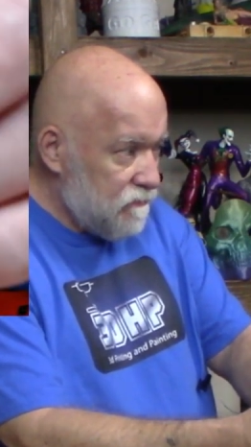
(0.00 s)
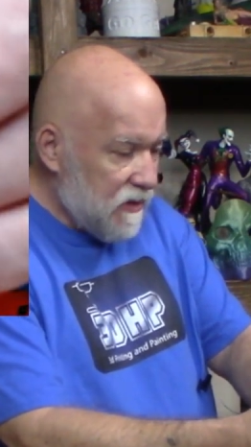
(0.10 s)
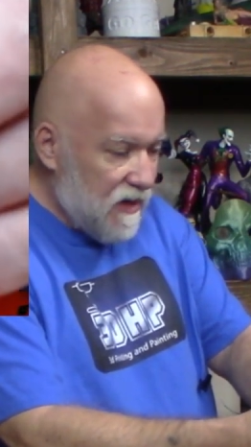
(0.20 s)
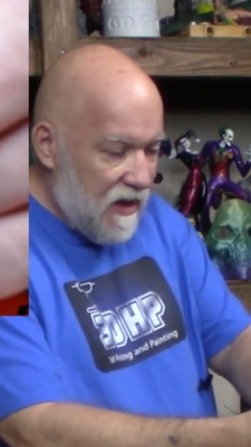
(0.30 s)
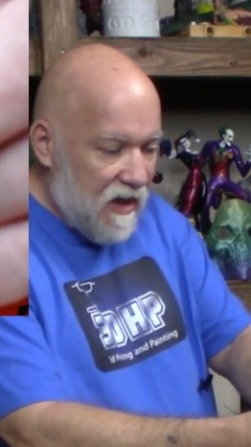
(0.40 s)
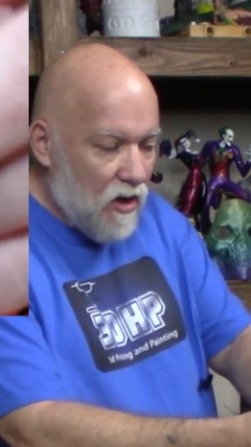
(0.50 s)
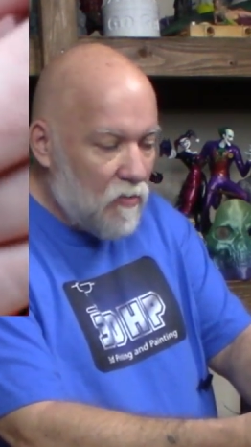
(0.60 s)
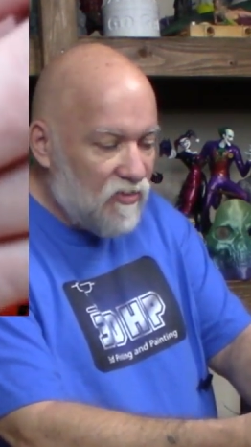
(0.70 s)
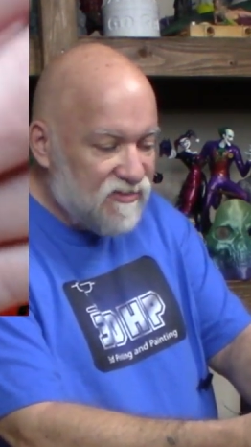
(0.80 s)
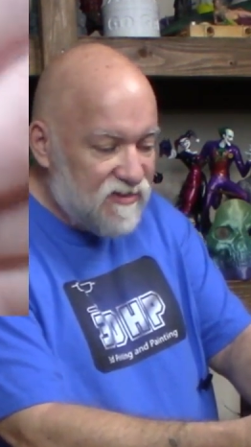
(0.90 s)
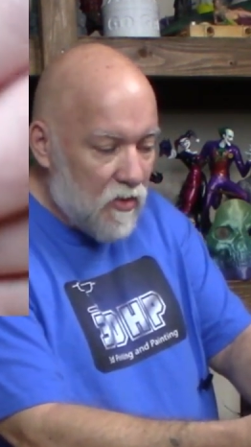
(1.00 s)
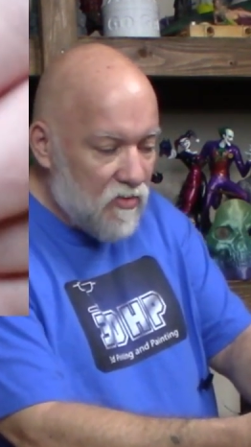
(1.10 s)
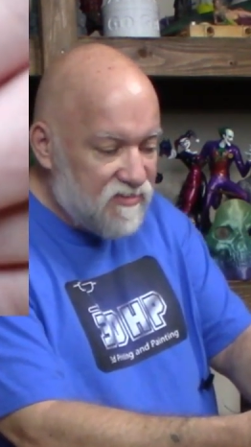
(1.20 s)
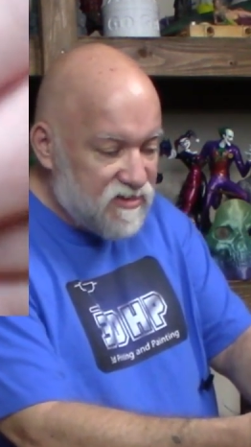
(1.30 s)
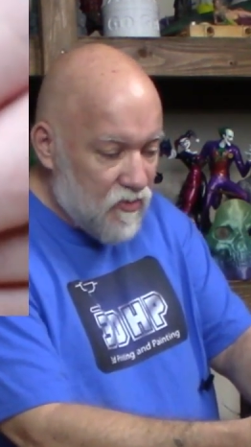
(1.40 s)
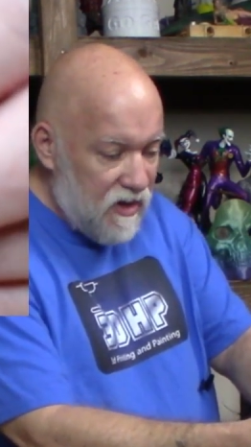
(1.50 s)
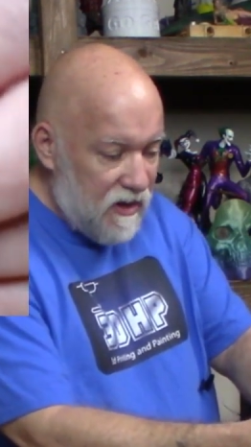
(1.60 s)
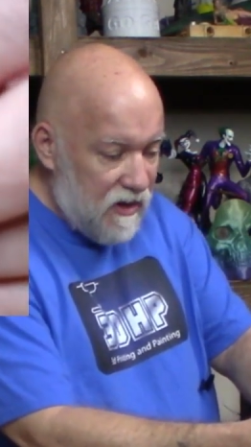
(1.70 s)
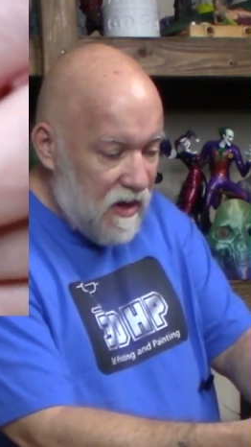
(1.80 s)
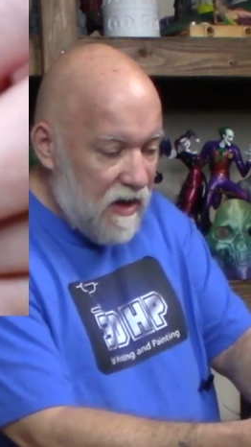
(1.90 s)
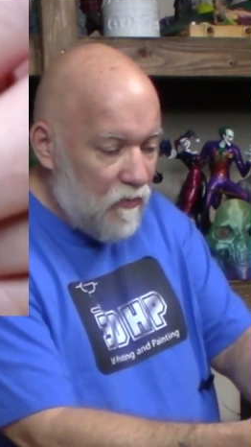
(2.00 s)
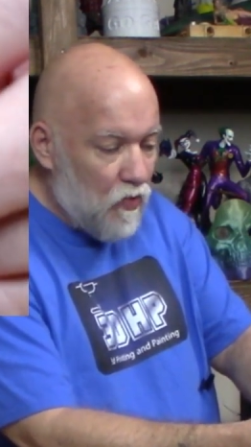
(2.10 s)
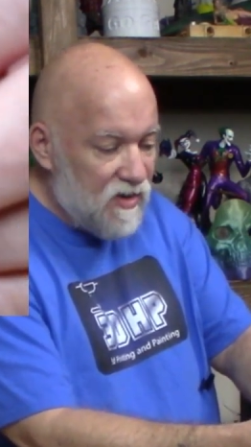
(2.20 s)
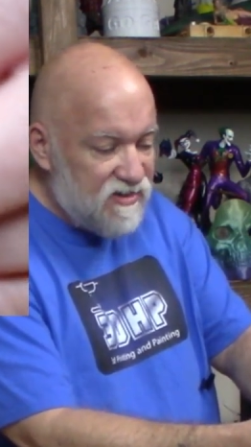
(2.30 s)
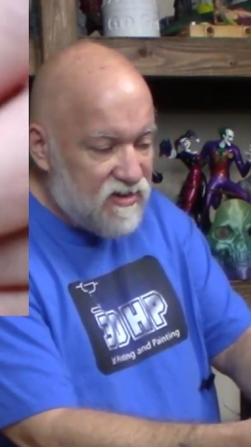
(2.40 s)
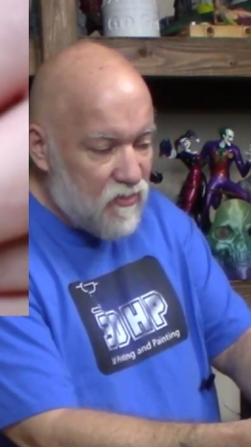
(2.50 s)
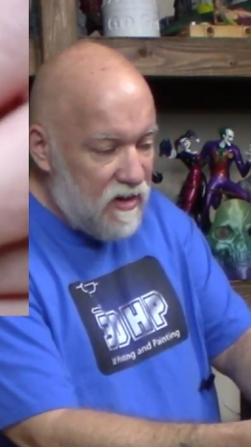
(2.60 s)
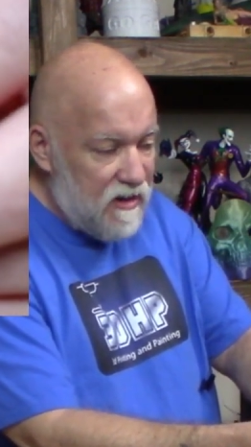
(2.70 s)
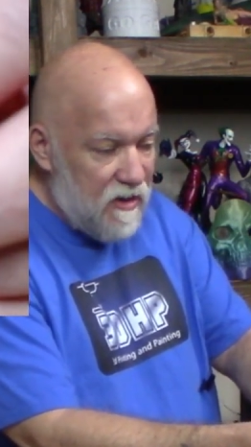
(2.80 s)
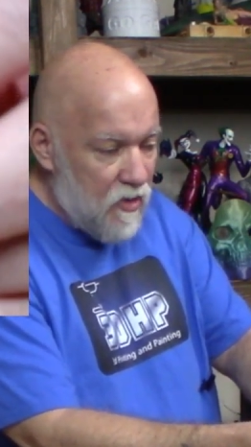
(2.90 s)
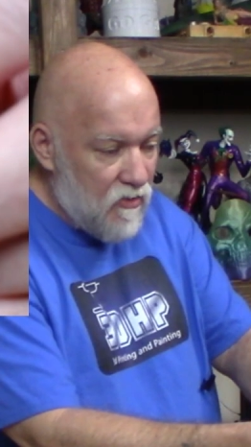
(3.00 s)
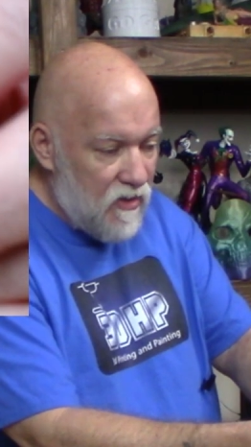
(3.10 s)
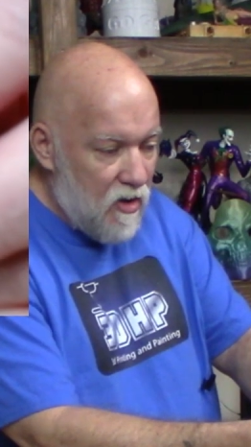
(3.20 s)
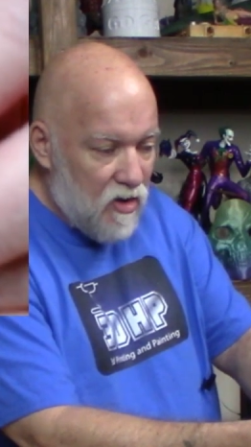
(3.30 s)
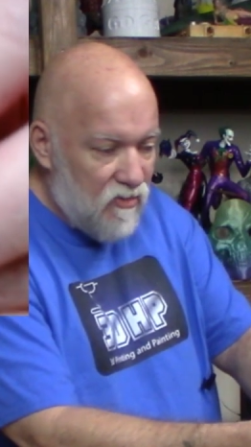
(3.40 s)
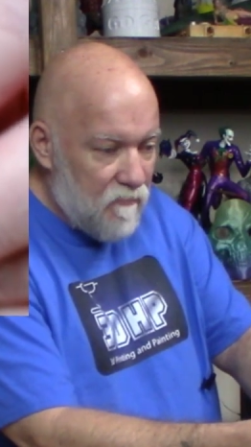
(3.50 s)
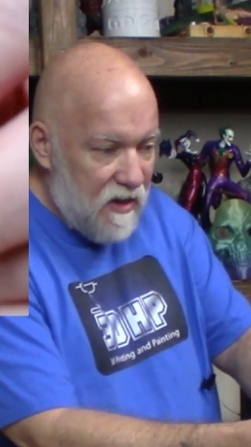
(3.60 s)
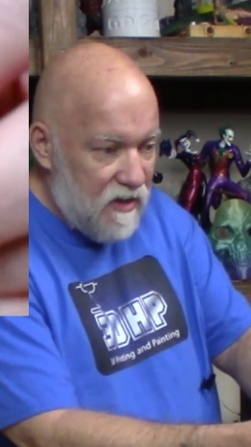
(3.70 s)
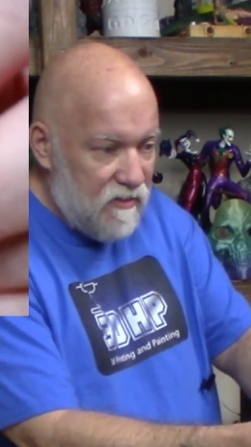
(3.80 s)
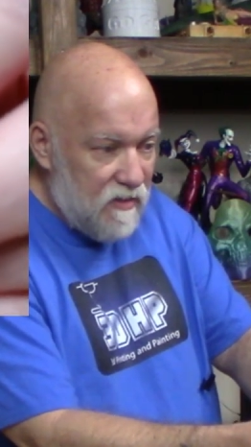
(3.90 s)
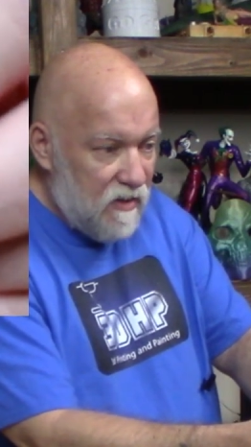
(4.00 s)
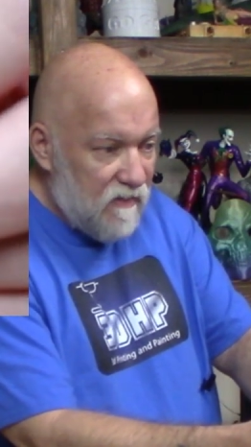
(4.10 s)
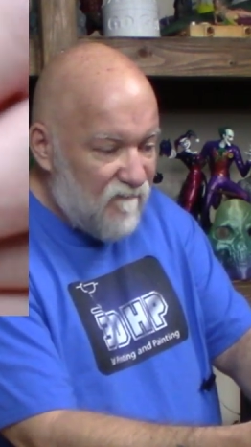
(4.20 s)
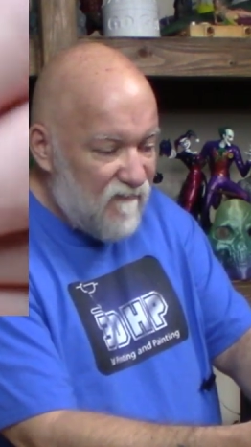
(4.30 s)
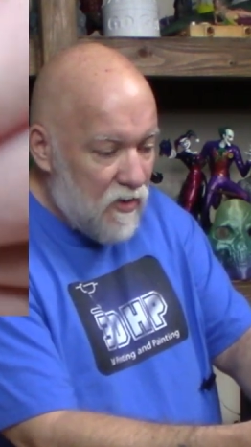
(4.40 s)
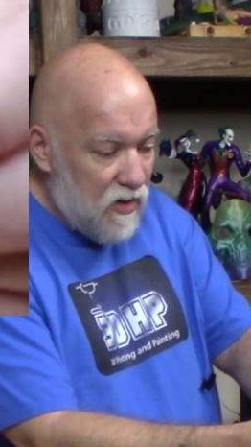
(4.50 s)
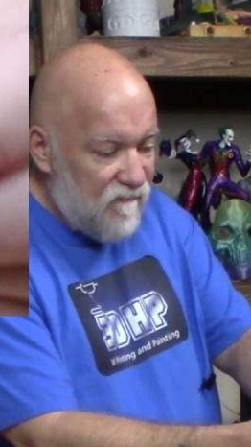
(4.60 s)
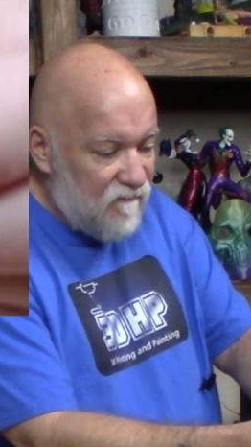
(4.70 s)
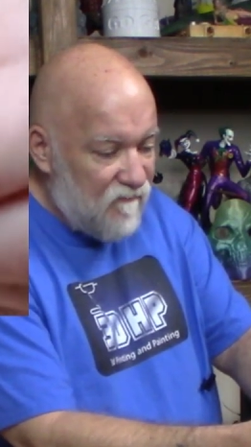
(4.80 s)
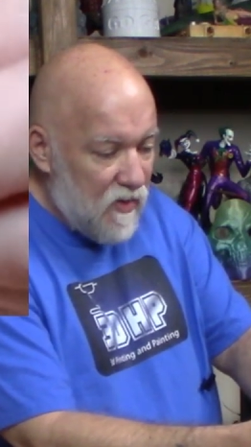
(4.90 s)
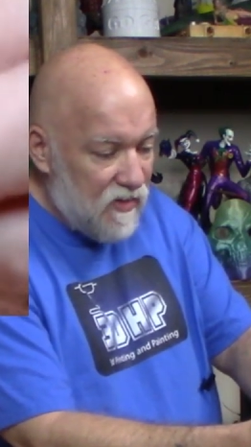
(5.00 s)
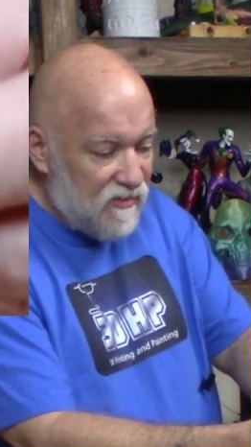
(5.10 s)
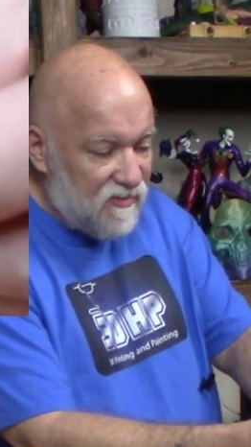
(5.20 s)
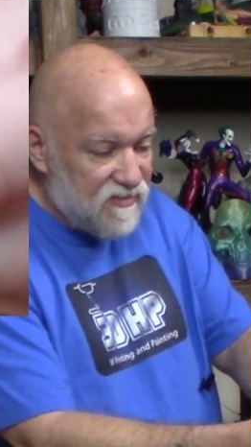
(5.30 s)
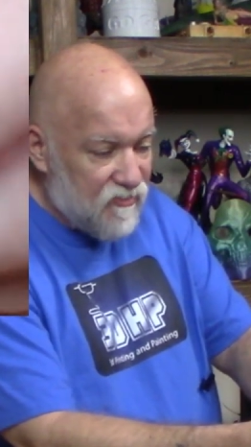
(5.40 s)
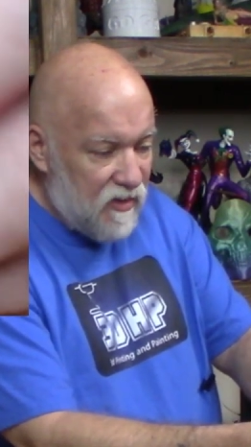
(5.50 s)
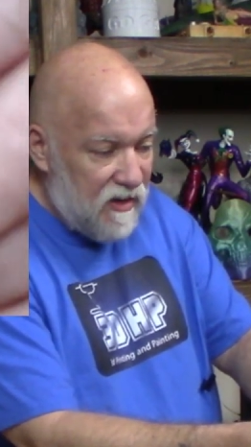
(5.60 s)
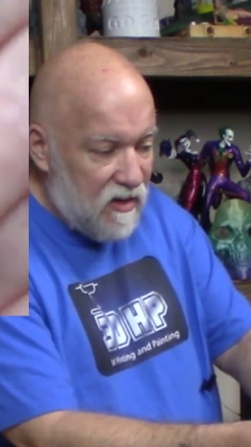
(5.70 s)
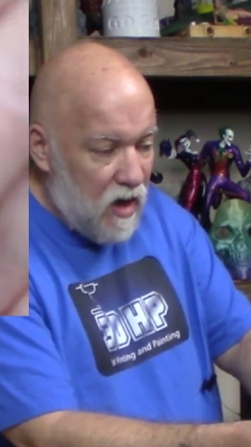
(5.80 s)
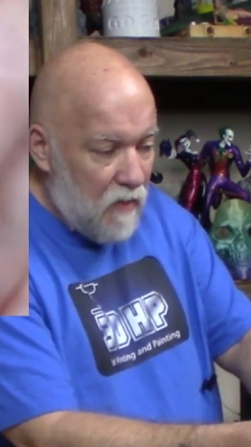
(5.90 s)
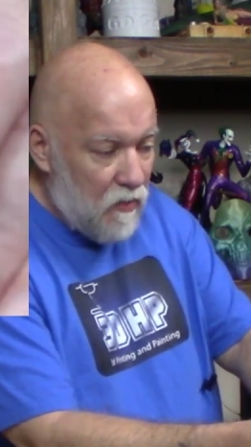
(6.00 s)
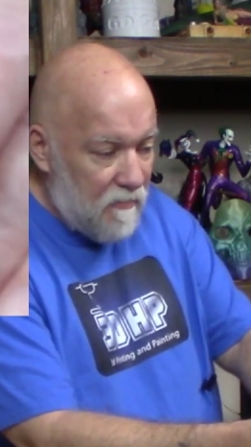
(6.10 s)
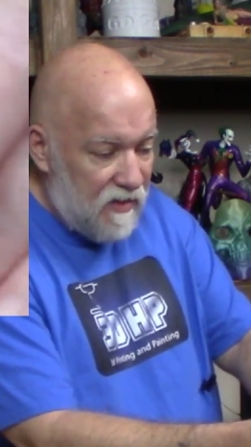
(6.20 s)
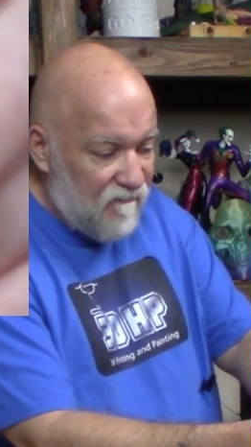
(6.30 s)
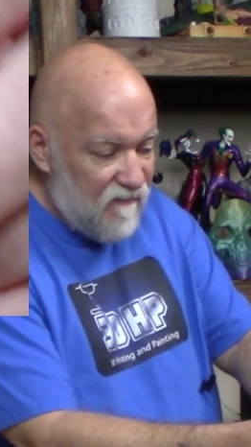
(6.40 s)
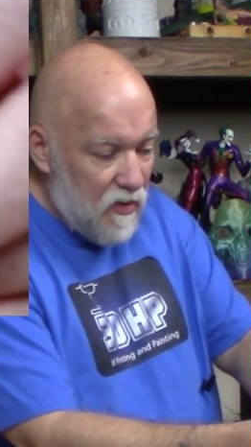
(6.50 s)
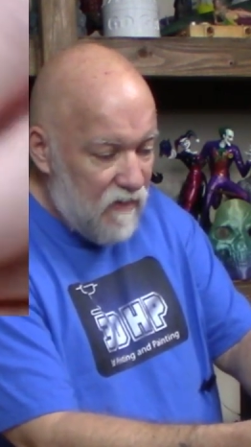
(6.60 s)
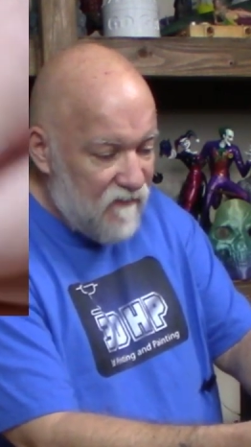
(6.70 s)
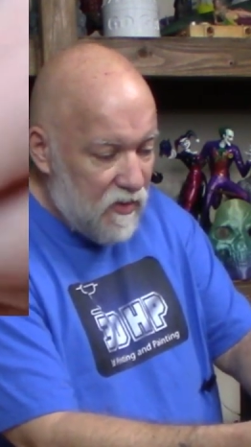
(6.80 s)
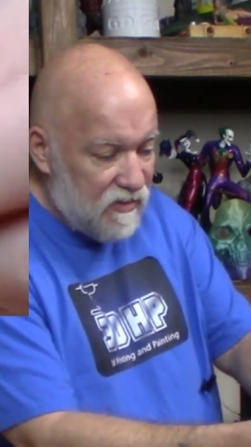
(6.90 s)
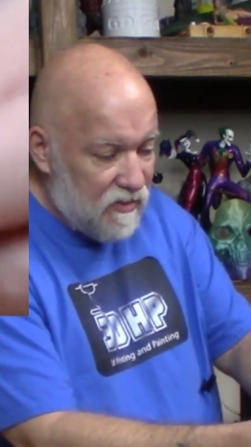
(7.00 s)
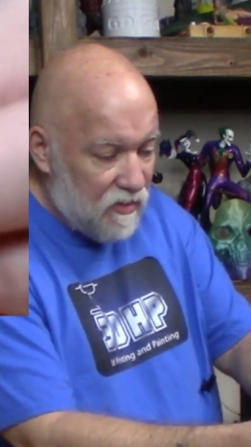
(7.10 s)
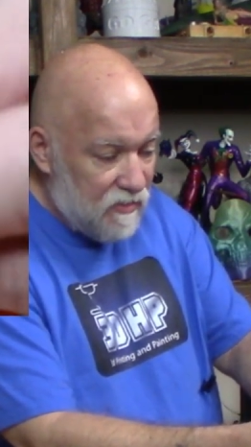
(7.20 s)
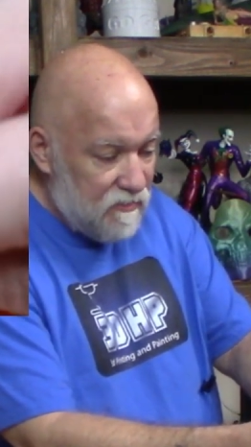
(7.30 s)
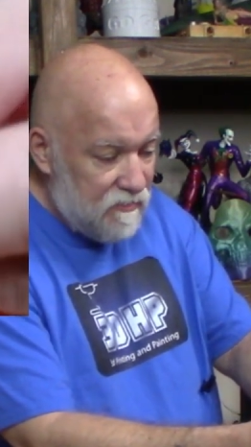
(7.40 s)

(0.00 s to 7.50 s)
And I had almost zero stringing. I had one string here or there on the bed, very, very little stringing, cobwebbing, very, very little.